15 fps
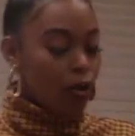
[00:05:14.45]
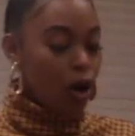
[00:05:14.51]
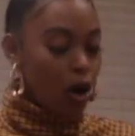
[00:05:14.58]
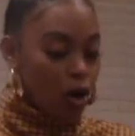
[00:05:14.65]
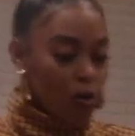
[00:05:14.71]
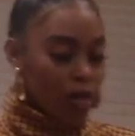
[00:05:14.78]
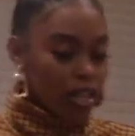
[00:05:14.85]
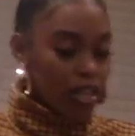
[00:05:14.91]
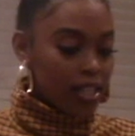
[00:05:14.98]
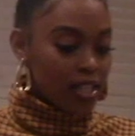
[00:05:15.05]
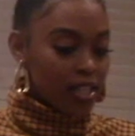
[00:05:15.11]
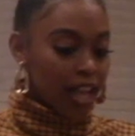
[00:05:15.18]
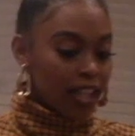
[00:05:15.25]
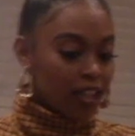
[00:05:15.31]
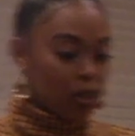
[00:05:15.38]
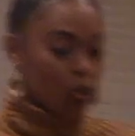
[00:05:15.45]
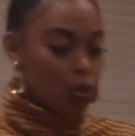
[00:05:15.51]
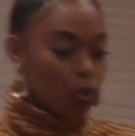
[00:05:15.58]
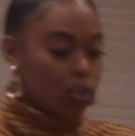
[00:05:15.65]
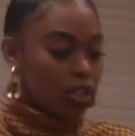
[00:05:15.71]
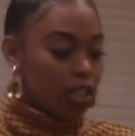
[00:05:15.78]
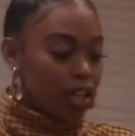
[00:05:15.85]
always, at the
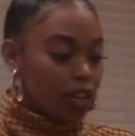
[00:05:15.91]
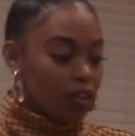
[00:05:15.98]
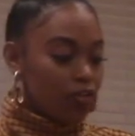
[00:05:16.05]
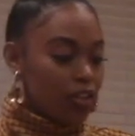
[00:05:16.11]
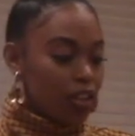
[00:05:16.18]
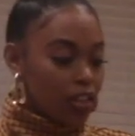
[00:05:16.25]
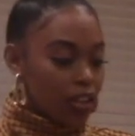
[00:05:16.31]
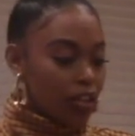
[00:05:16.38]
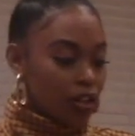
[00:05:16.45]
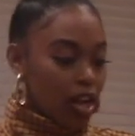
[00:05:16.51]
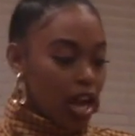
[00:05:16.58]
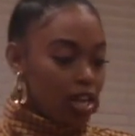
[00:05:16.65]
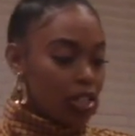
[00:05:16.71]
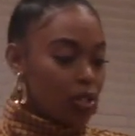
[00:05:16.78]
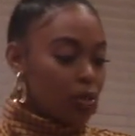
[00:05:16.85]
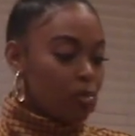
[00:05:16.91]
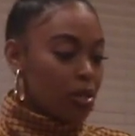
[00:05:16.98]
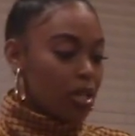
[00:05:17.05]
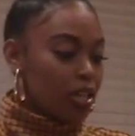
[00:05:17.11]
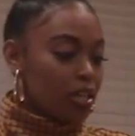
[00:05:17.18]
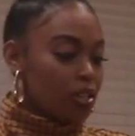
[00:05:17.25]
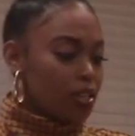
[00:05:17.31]
core, love the Thunder costume
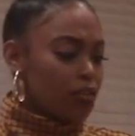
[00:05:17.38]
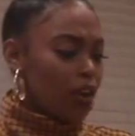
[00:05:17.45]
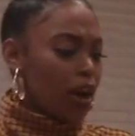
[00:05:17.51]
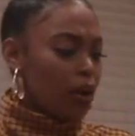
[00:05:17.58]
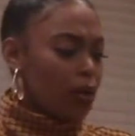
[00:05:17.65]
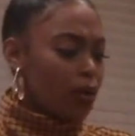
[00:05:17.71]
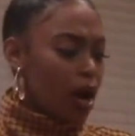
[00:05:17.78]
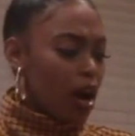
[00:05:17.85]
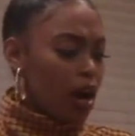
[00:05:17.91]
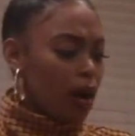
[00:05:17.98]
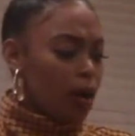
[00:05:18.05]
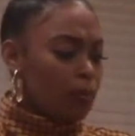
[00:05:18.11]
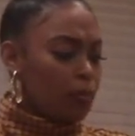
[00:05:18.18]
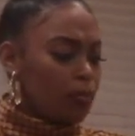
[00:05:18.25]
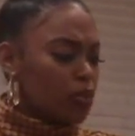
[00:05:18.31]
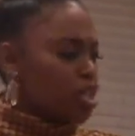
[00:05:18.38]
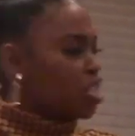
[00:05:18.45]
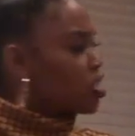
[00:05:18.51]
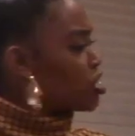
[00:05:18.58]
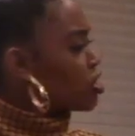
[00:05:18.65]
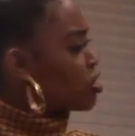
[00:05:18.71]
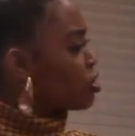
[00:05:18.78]
because of how it
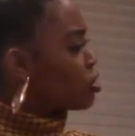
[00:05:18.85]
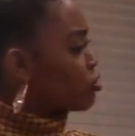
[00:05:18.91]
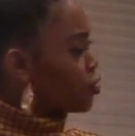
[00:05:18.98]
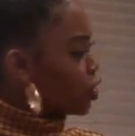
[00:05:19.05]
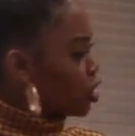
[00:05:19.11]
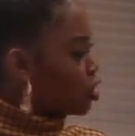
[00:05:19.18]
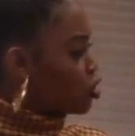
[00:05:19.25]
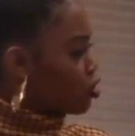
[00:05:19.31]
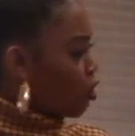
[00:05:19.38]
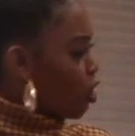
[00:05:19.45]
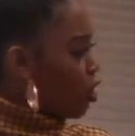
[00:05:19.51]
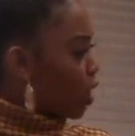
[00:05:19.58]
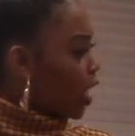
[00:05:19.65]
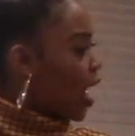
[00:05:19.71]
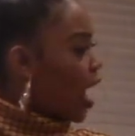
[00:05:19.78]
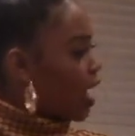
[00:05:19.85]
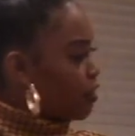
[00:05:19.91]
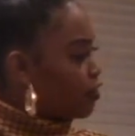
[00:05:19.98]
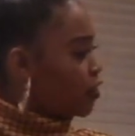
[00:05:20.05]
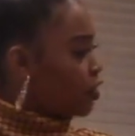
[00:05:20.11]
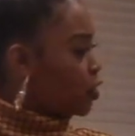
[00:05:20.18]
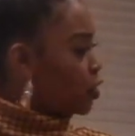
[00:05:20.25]
just looks really strong, and
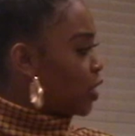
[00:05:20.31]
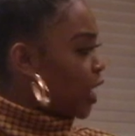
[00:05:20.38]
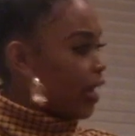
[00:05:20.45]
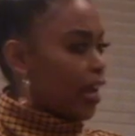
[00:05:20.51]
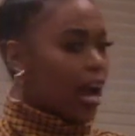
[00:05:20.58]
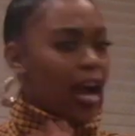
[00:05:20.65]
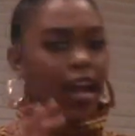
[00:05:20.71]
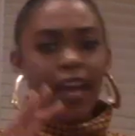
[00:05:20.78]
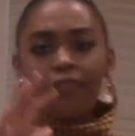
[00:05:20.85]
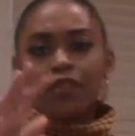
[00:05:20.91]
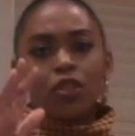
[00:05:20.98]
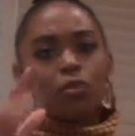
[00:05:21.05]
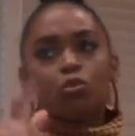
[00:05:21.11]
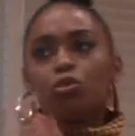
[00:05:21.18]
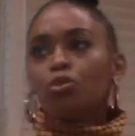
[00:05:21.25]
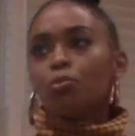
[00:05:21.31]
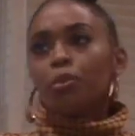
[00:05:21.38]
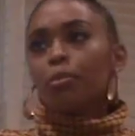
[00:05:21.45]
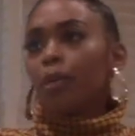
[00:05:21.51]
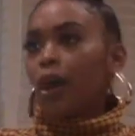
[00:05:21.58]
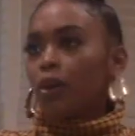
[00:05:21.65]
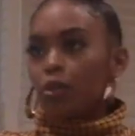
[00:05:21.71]
I feel like I have some
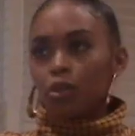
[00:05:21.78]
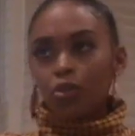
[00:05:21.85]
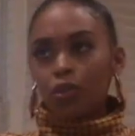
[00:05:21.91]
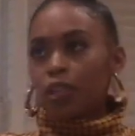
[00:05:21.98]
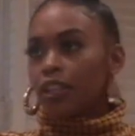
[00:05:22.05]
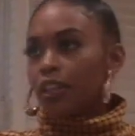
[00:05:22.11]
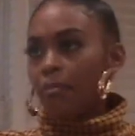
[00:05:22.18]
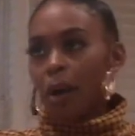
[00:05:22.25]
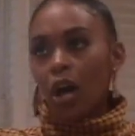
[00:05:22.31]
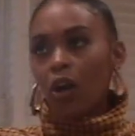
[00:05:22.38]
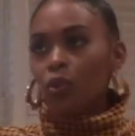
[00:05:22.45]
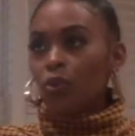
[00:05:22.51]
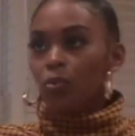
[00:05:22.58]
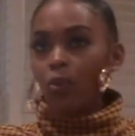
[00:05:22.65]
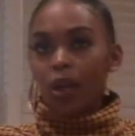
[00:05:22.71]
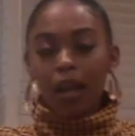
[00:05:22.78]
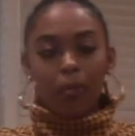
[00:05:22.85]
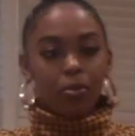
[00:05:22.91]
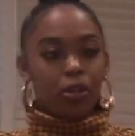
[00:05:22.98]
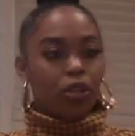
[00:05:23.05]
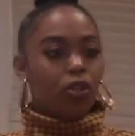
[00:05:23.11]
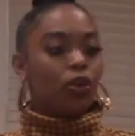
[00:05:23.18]
superpower strength of my own when I
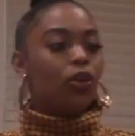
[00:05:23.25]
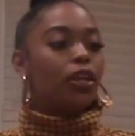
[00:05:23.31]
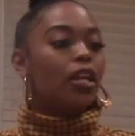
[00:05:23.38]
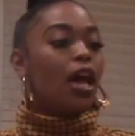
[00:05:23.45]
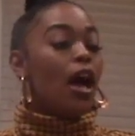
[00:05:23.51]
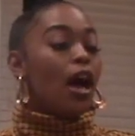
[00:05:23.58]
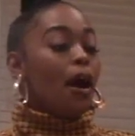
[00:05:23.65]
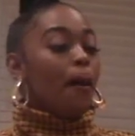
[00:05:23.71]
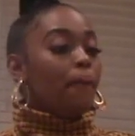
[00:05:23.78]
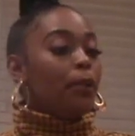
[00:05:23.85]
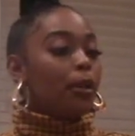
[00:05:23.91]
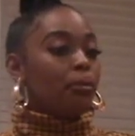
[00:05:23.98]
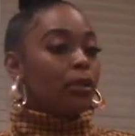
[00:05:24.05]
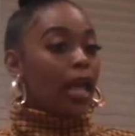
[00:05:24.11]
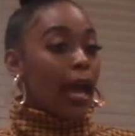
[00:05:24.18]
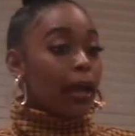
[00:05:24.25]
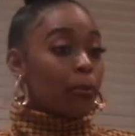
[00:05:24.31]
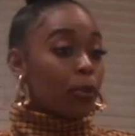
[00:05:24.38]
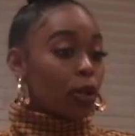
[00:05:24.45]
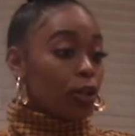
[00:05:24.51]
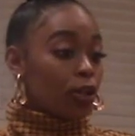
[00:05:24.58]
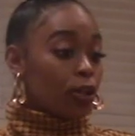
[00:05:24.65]
put it on. But
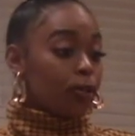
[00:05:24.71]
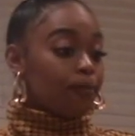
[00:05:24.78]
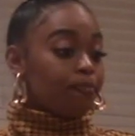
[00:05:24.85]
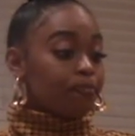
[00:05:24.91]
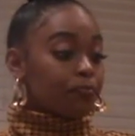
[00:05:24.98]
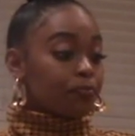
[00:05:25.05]
Blackbird,